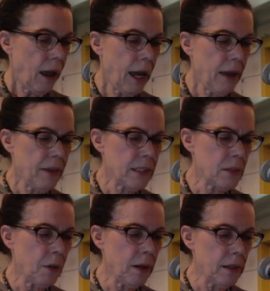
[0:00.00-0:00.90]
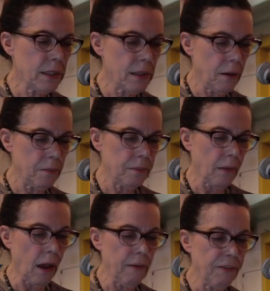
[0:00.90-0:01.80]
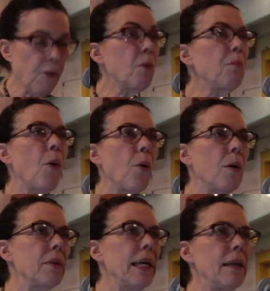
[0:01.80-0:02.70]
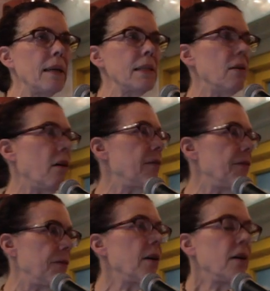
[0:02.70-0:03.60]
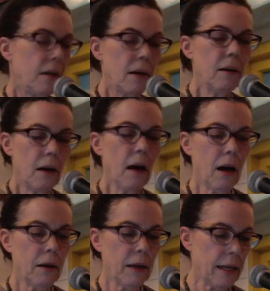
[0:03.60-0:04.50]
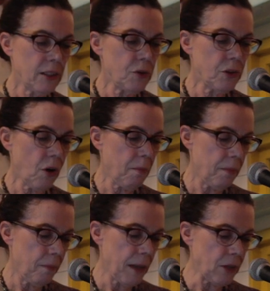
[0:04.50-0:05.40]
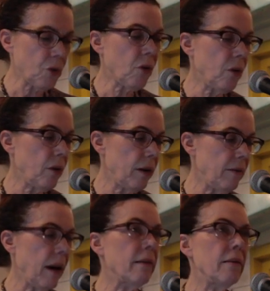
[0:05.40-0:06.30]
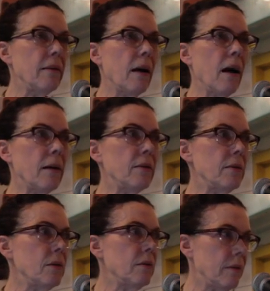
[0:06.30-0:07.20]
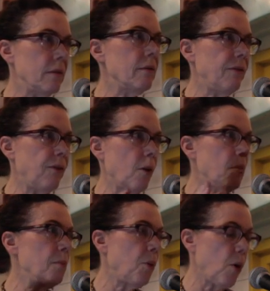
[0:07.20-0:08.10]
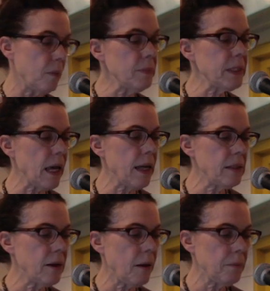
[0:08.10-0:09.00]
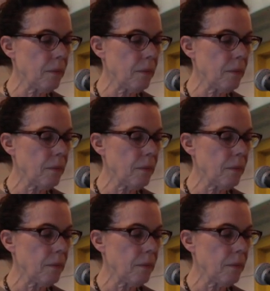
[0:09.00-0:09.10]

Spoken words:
And this one is a form poem. Lee does a lot of, as you saw, metrical and form poems, and